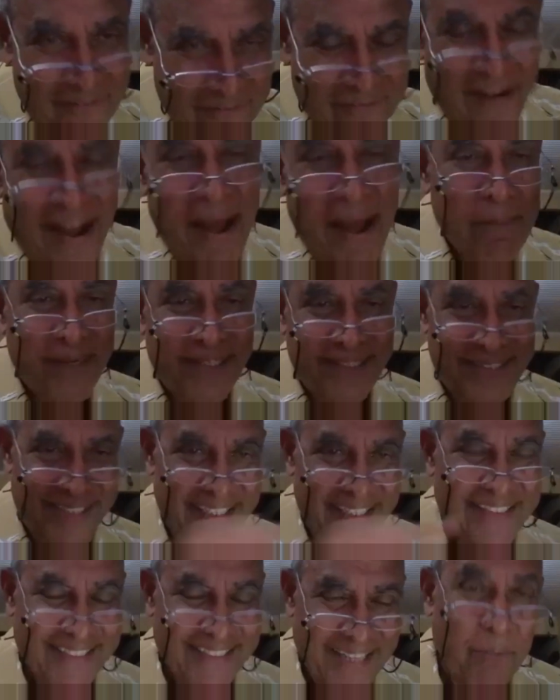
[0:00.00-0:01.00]
farmers
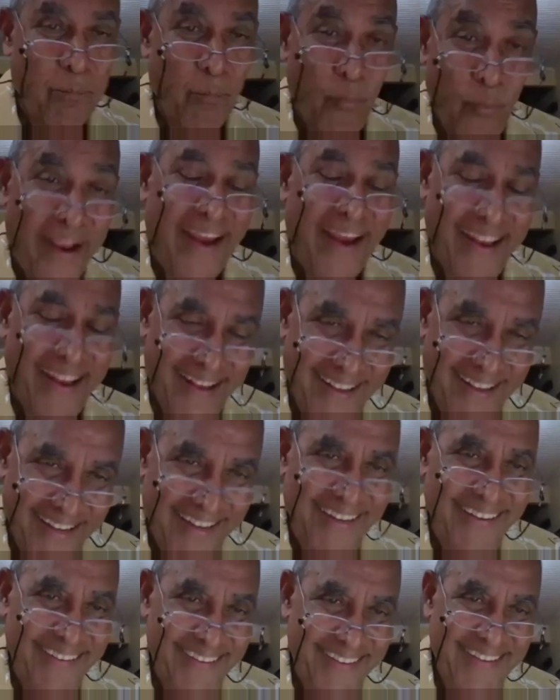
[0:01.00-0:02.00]
in some way, lah. Huh?
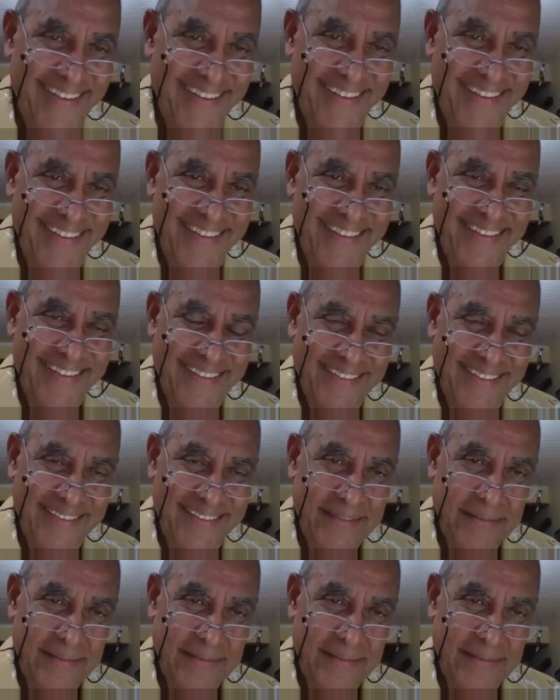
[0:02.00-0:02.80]
Yep.